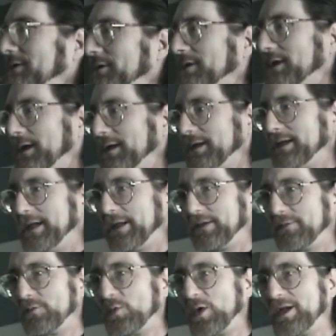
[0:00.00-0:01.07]
you'll kind of get
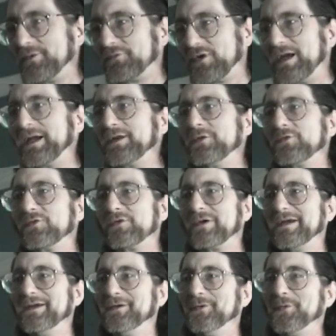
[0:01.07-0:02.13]
what change
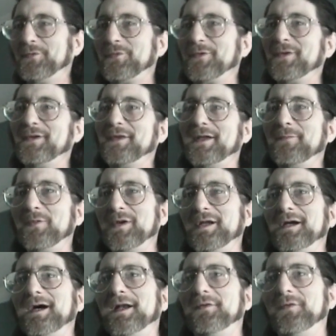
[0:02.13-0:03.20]
is, and then when you
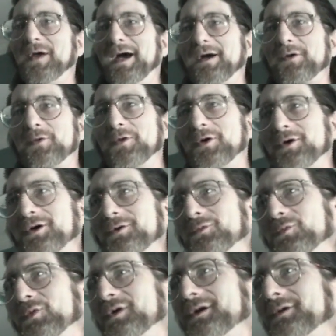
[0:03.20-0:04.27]
got to tackle the hard
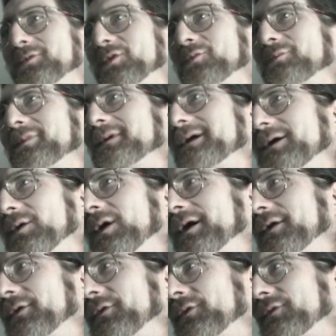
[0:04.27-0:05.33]
one, it won't be quite
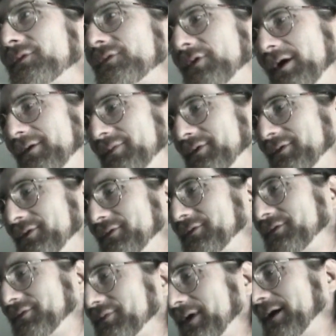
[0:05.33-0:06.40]
as tough because
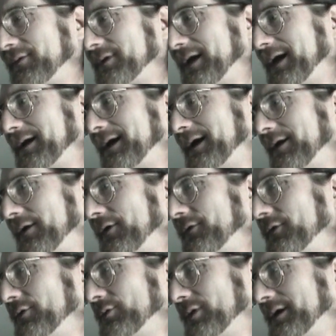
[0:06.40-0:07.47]
you found out how to
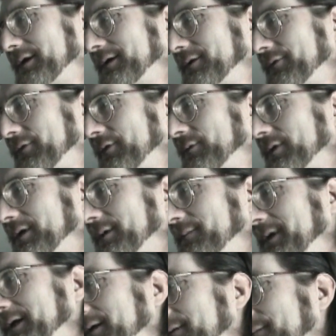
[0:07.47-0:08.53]
do it. You see what I mean?